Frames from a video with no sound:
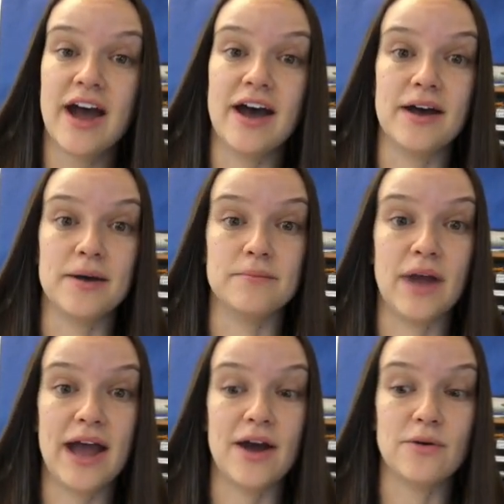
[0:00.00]

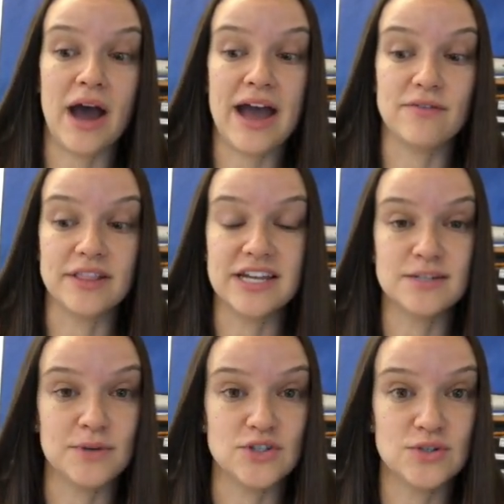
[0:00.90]
how I relate
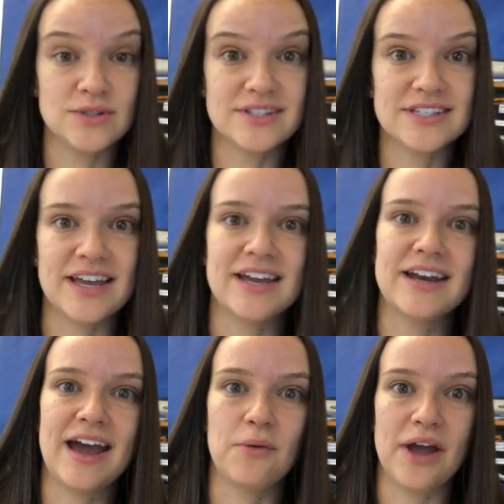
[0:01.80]
to my students,
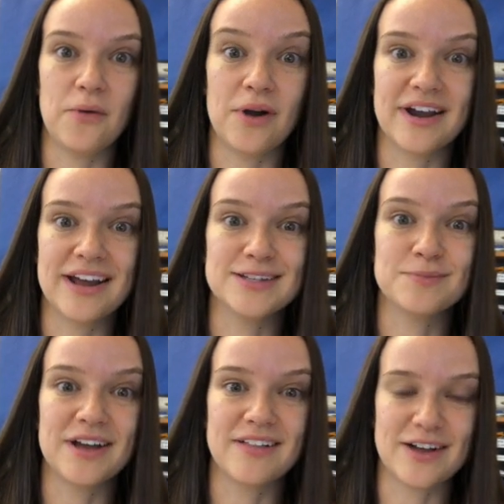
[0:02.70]
and how I
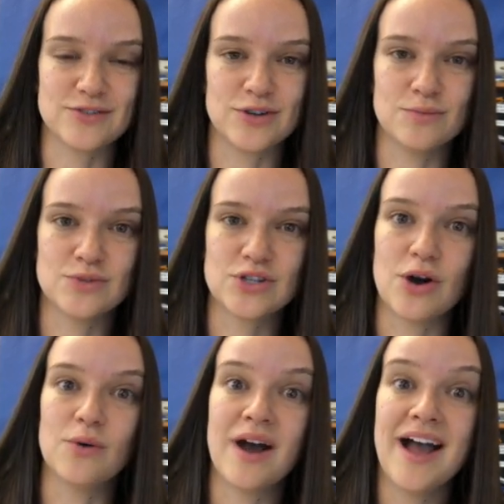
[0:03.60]
organize my classroom.
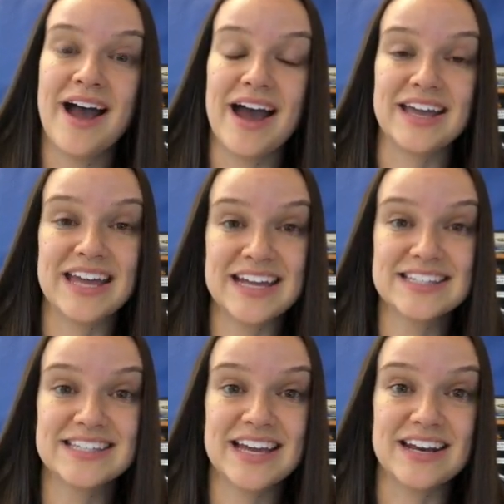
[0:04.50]
So I
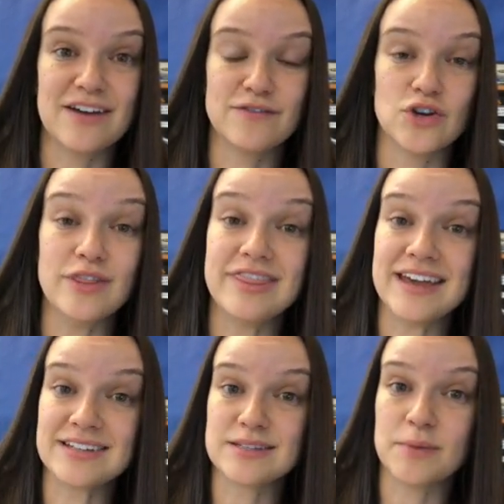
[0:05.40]
can't say enough good
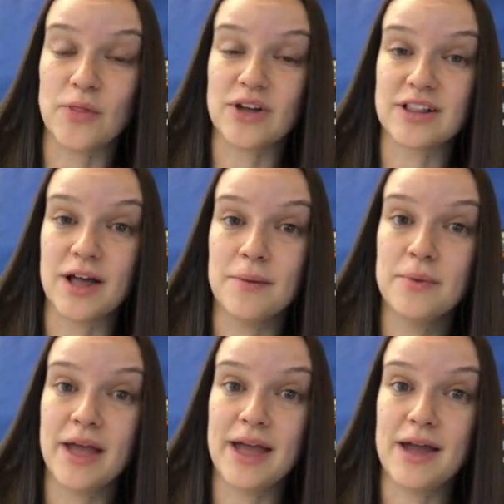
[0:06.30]
things about the
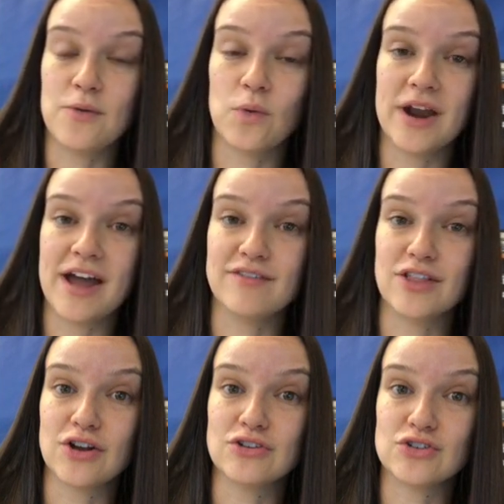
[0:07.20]
club and what I've
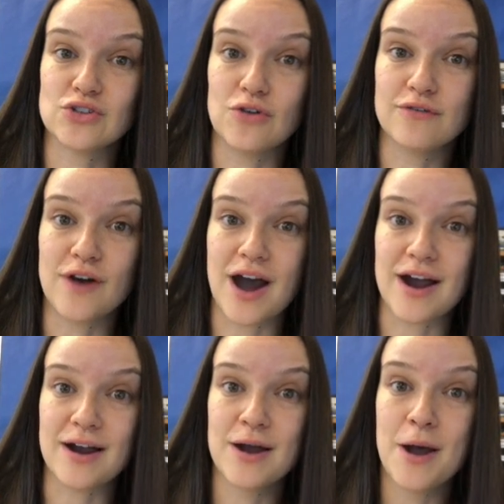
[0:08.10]
learned so
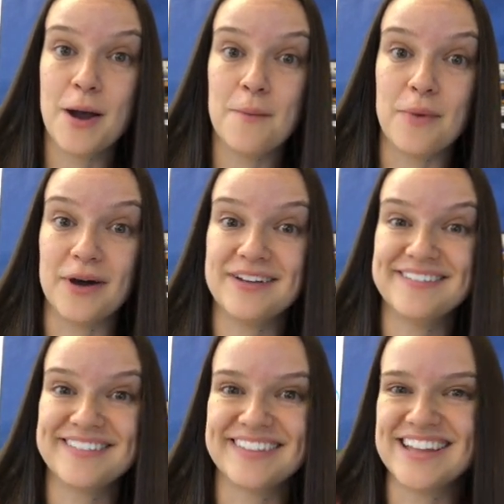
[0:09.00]
far, but
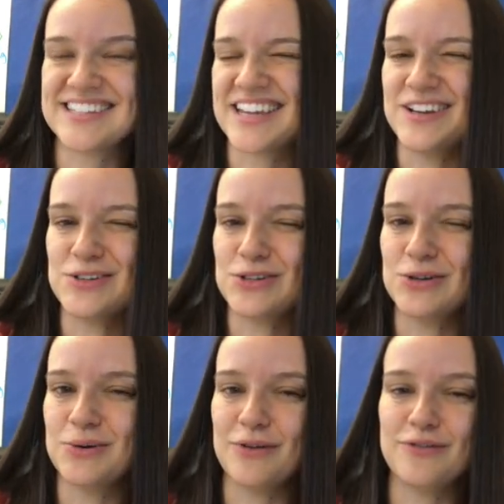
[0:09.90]
let's get
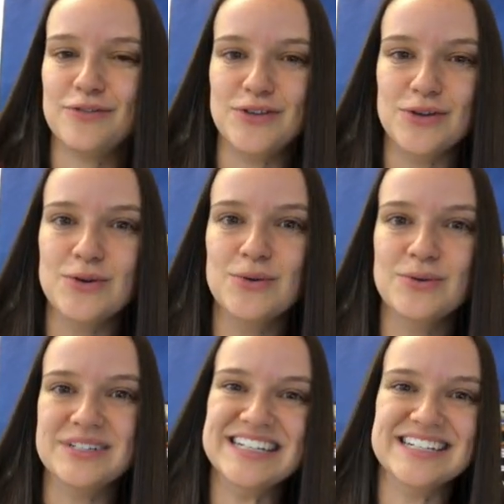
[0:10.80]
into a
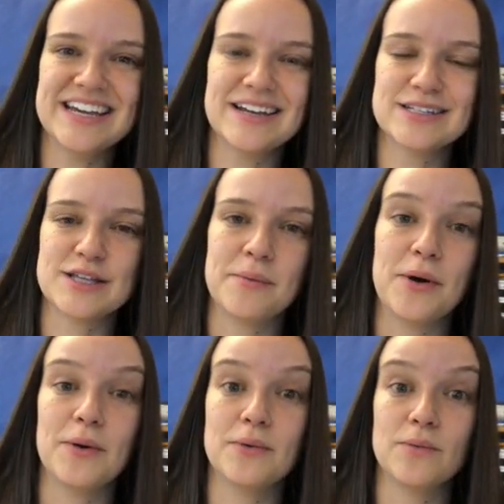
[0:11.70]
few details
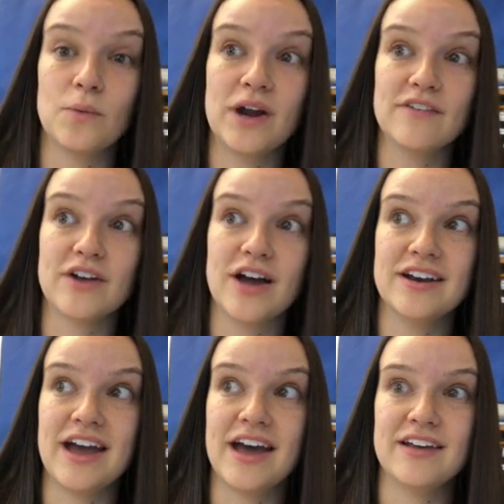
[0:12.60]
about what I've
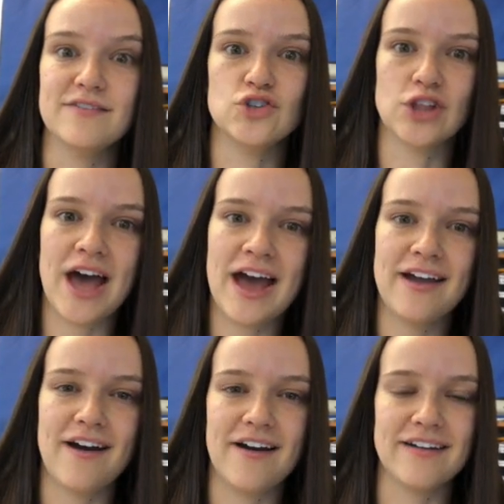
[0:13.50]
gotten out of
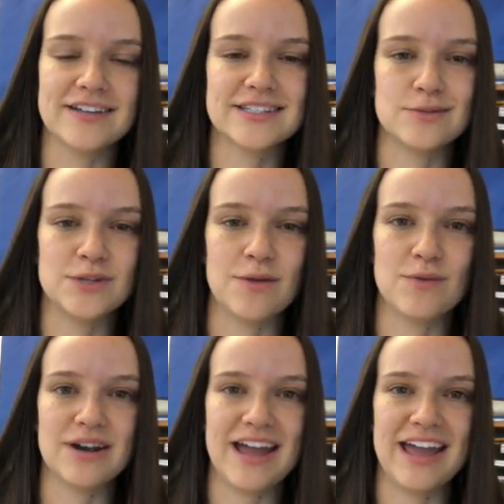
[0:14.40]
July, August,
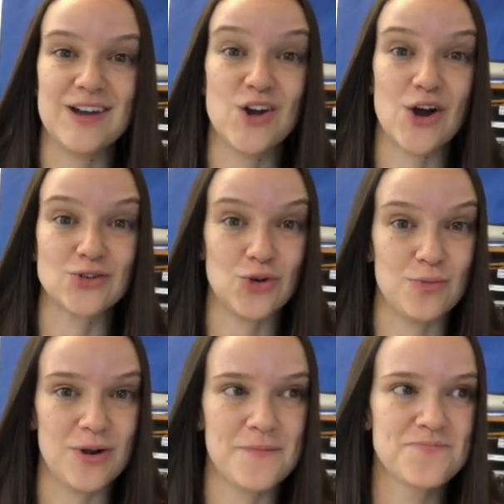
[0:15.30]
September, and
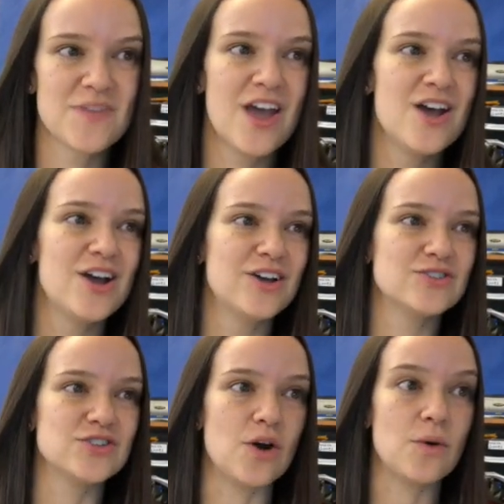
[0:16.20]
October.
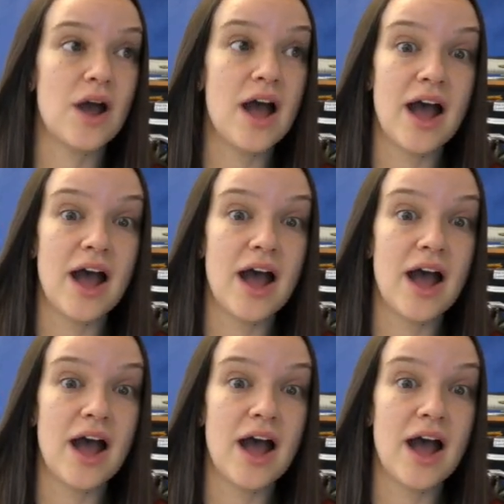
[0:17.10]
So,